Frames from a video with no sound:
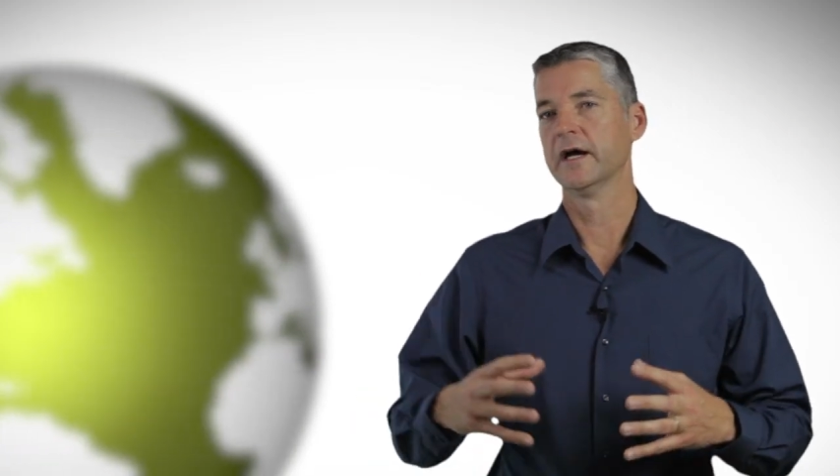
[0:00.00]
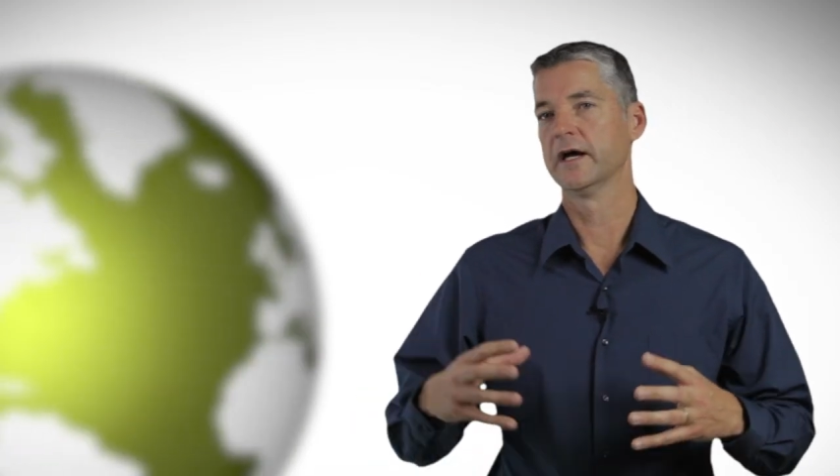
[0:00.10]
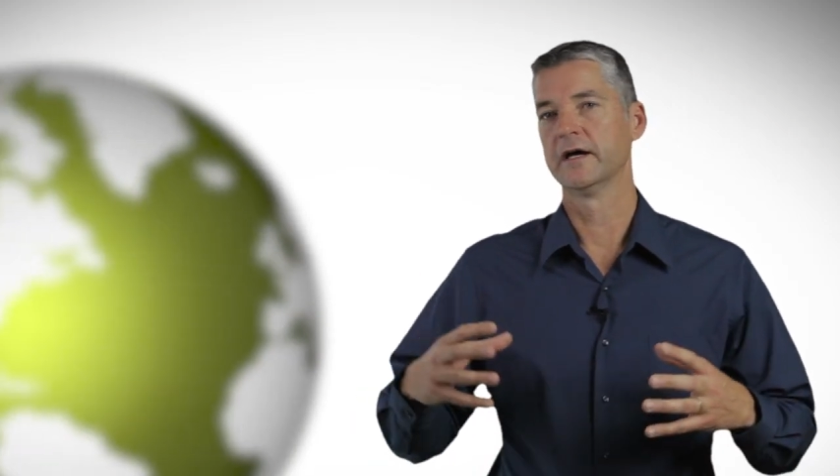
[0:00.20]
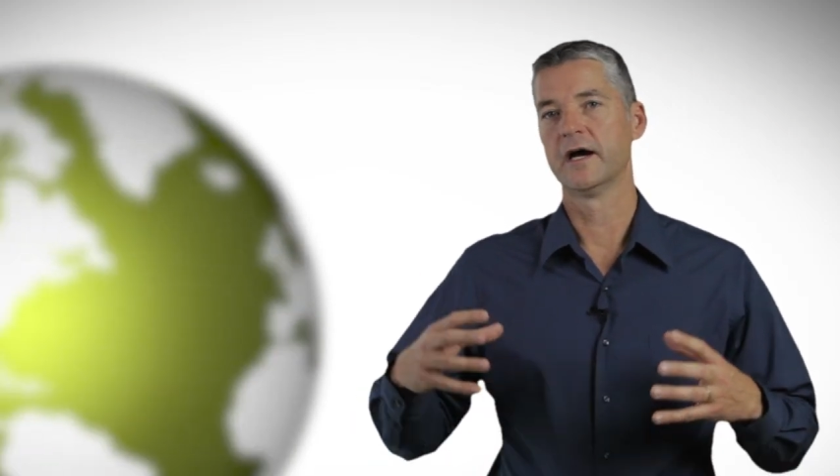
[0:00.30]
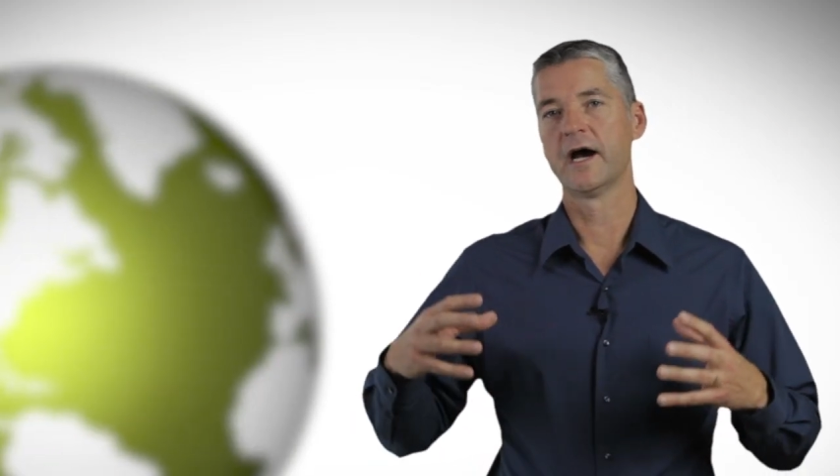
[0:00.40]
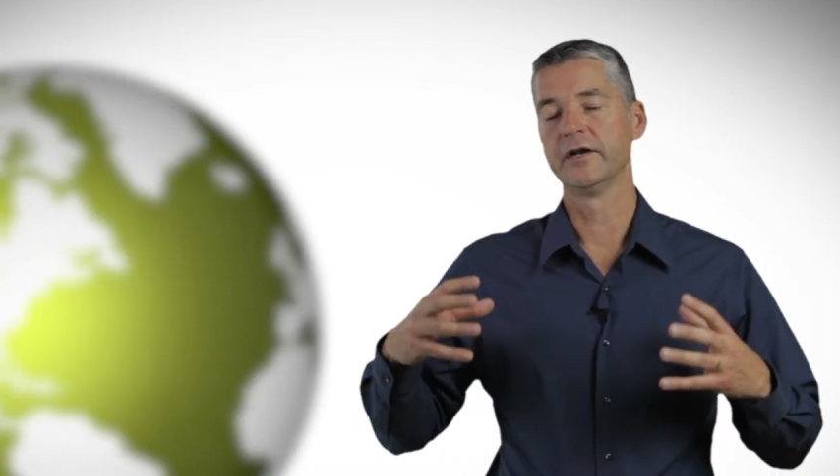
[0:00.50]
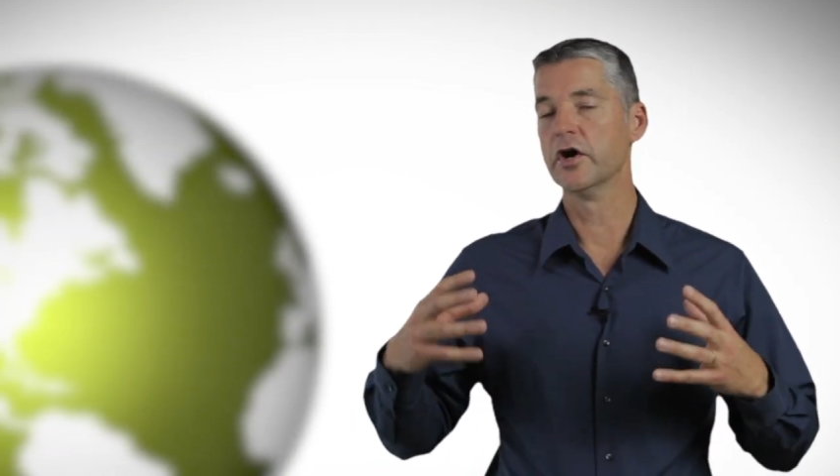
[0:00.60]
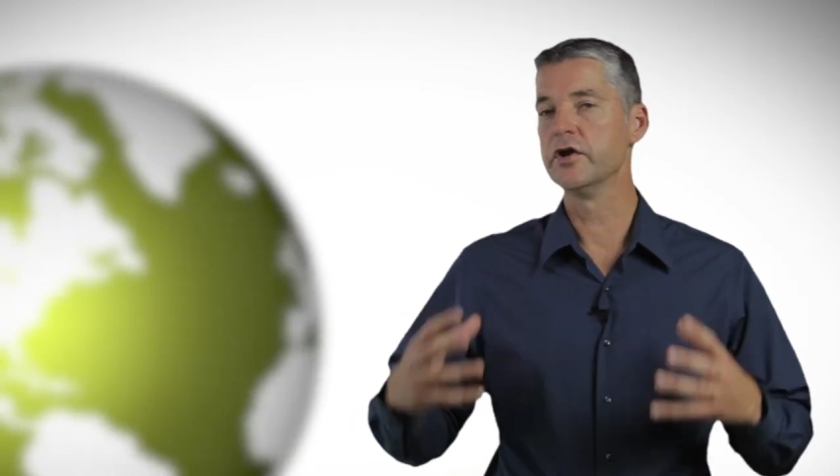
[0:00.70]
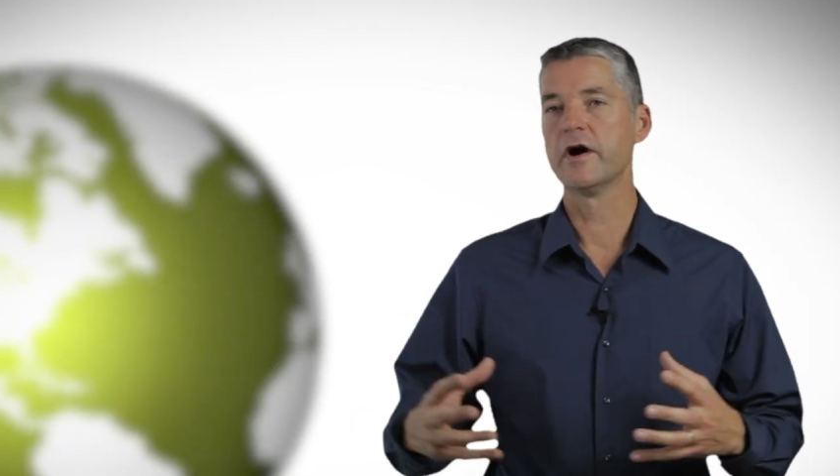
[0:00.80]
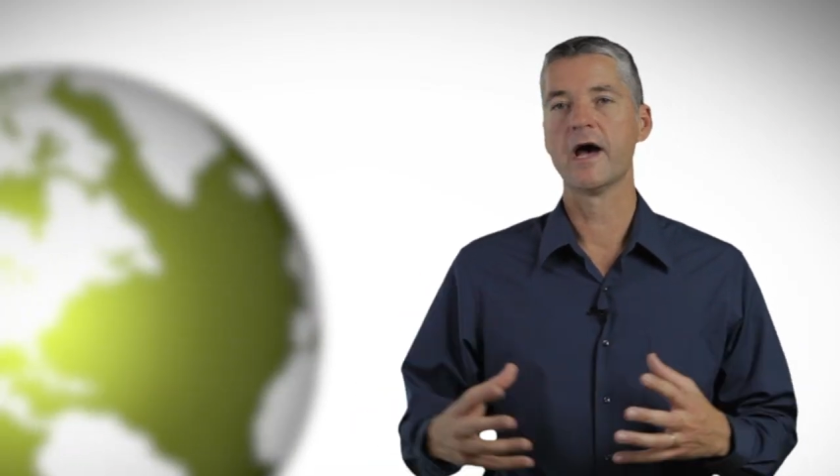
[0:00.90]
I
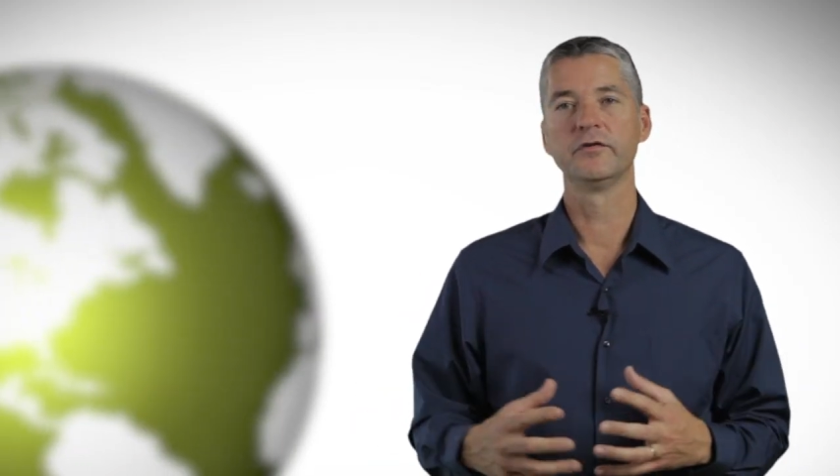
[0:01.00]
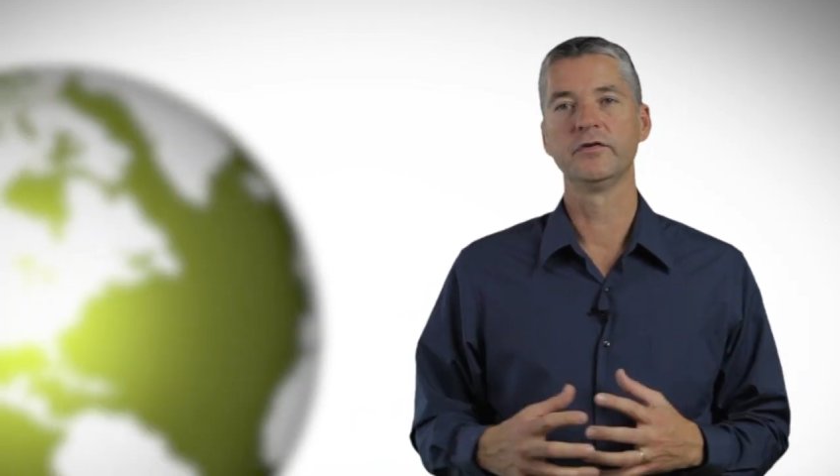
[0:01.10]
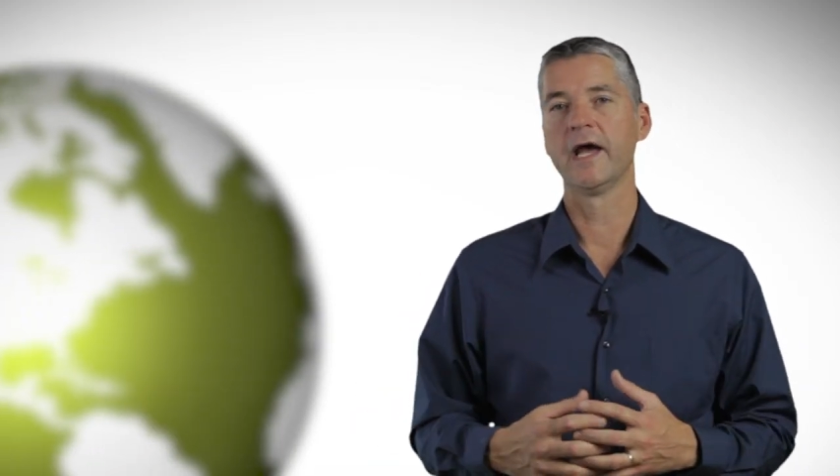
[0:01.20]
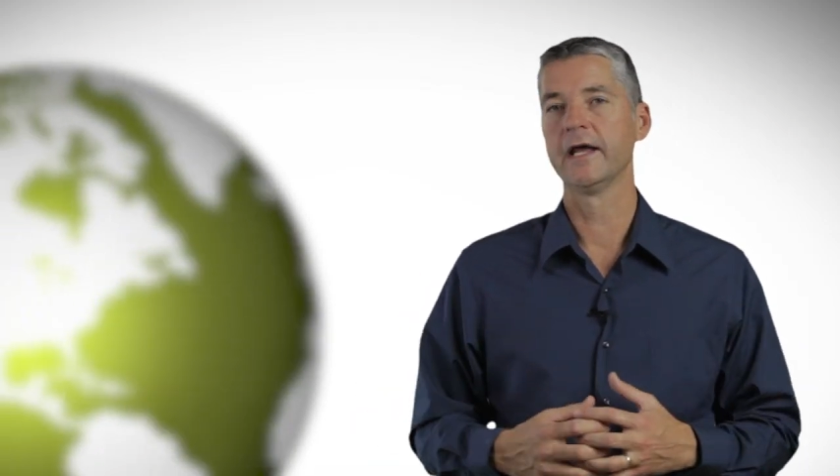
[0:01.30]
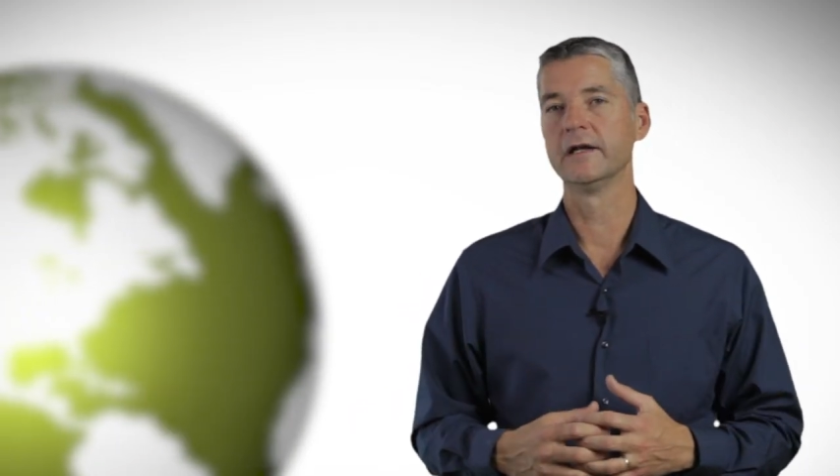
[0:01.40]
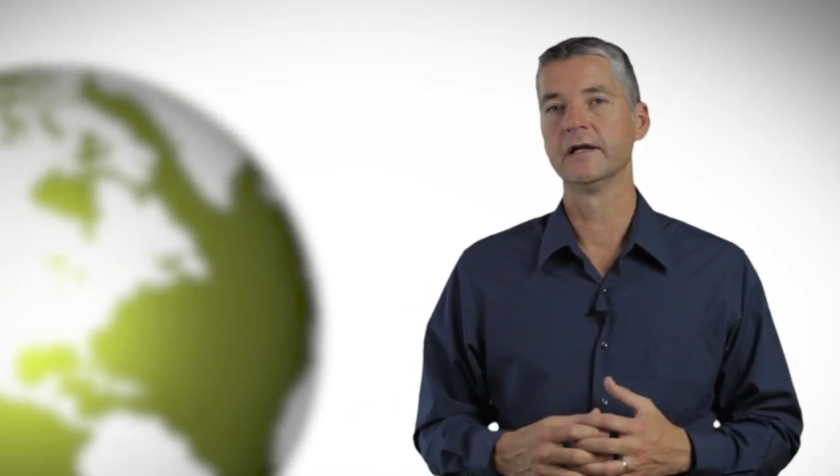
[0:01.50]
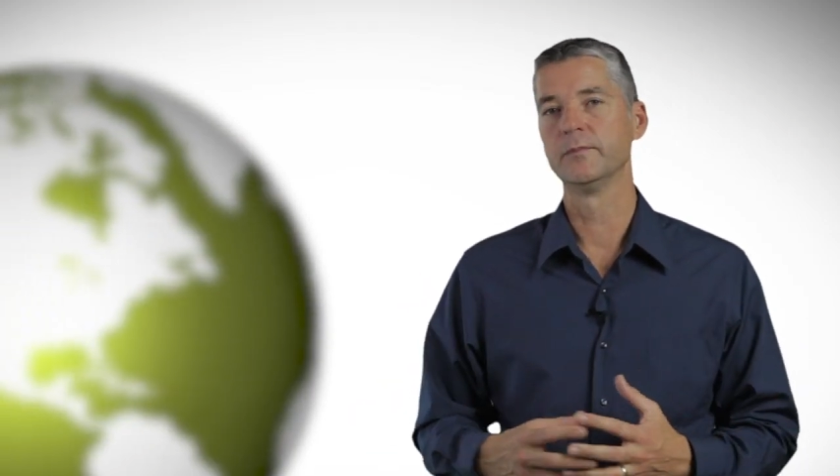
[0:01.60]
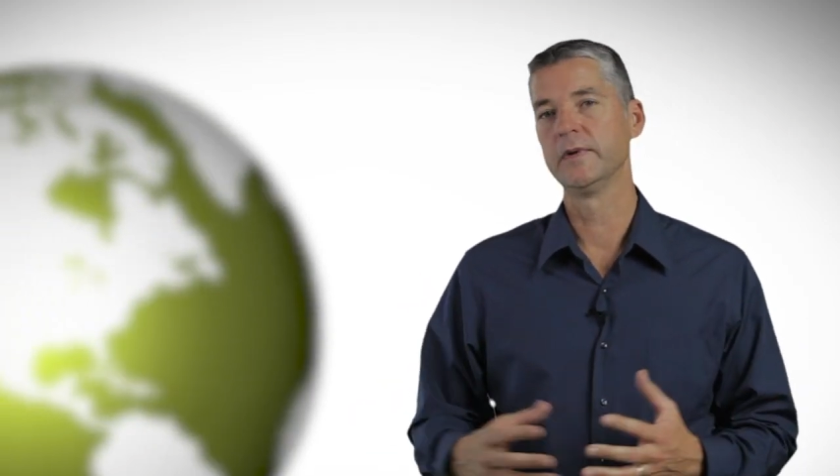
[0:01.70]
don't know how to handle it,